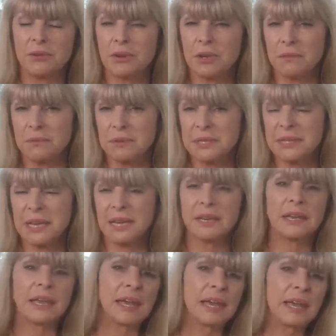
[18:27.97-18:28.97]
you can
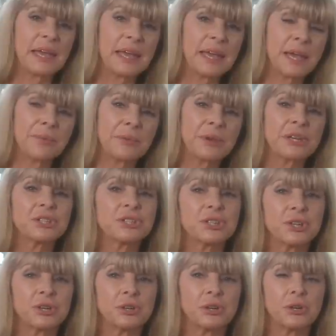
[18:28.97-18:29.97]
say, okay, I'm in a
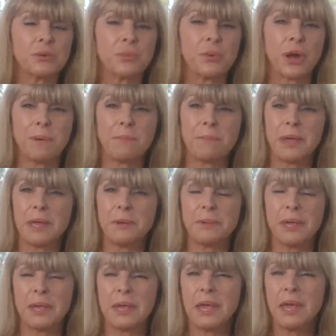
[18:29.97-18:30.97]
job, or
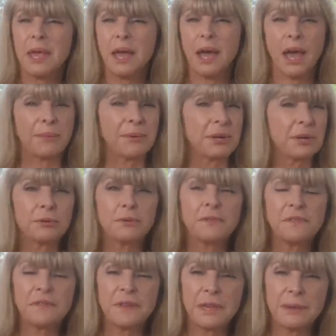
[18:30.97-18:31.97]
maybe I'm in an
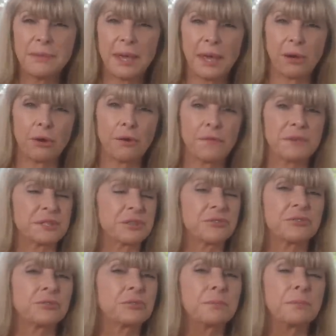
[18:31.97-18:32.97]
all-female
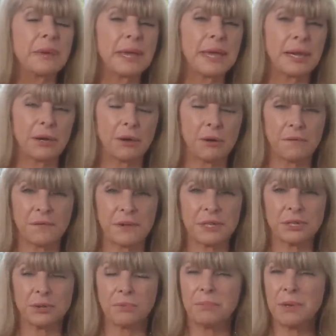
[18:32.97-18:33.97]
office or an all-male
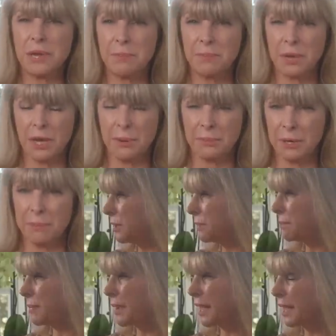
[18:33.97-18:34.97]
office, or maybe a
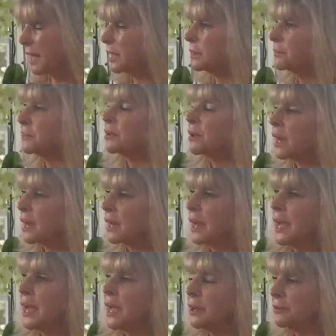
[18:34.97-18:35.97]
bank and I'm not
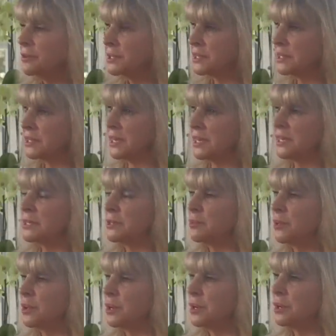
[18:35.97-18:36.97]
allowed to date at
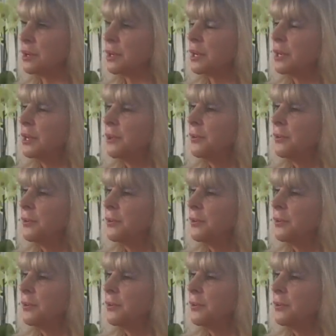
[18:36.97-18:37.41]
work.